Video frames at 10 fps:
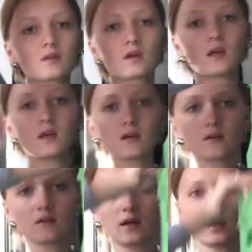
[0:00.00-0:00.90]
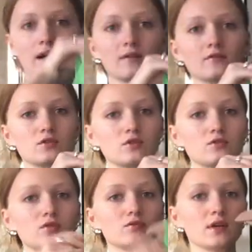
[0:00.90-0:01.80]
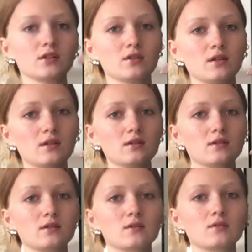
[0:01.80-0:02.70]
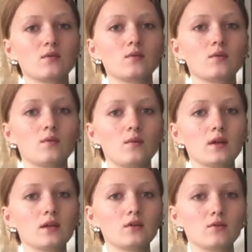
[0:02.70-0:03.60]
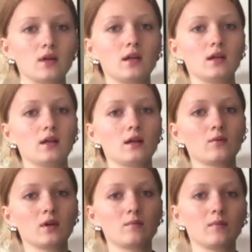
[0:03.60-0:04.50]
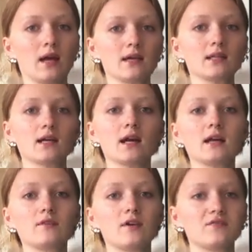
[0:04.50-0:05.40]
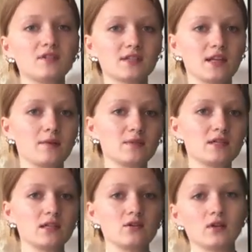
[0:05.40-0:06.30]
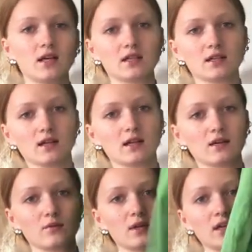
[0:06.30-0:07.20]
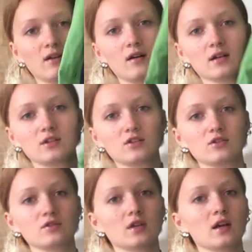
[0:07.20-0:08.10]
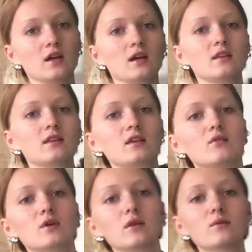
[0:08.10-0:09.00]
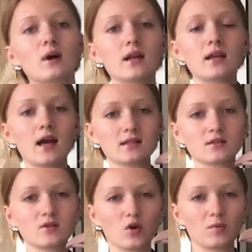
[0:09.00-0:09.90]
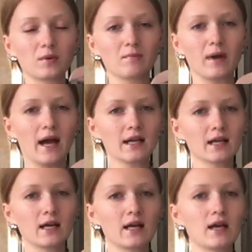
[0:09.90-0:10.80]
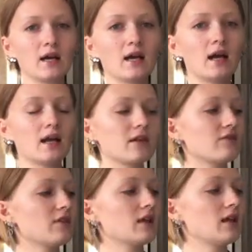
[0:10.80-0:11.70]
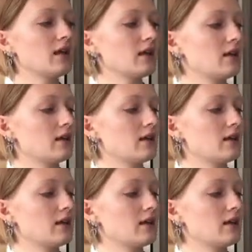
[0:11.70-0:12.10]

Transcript: Here I have two dresses, one in green and one in black. They kind of have the same silhouette and they're like really long and cute. The green one has an open back and I feel like